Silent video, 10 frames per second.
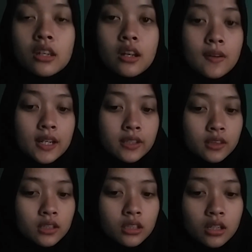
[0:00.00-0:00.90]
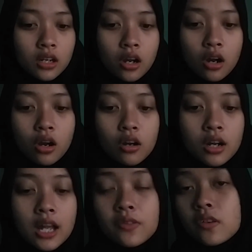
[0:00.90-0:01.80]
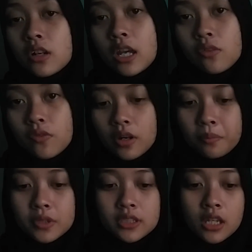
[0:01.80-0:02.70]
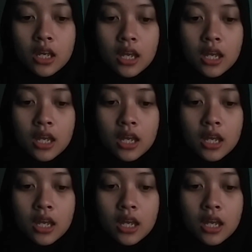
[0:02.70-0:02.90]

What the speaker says: character, or other adverbs.